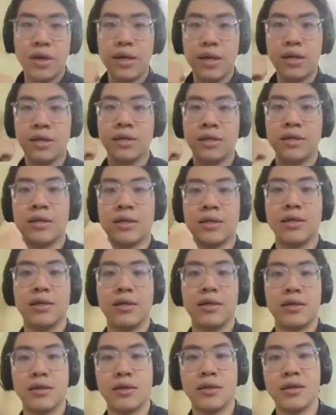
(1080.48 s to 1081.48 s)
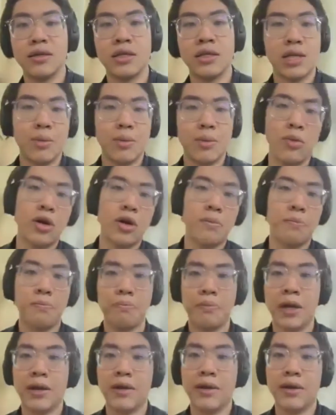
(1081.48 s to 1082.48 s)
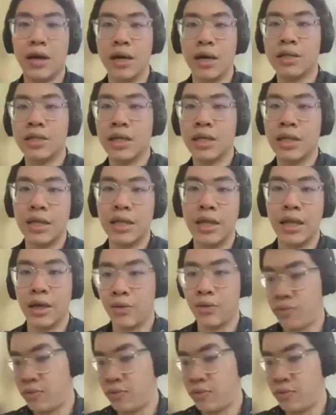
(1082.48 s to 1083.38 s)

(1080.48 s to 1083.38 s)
is to somewhat paradoxically like